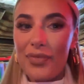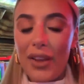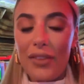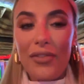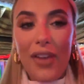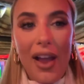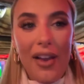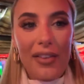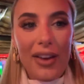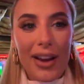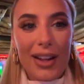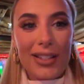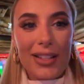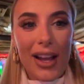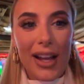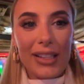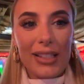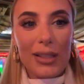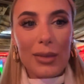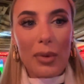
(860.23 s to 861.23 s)
Very
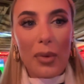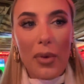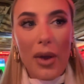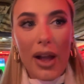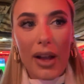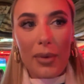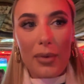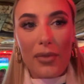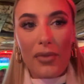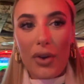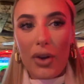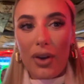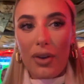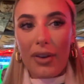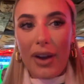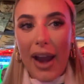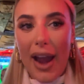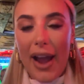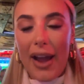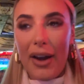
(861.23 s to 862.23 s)
excited to be working with
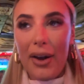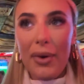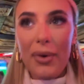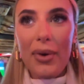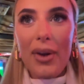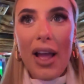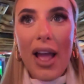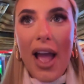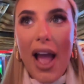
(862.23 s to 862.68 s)
L'Oreal.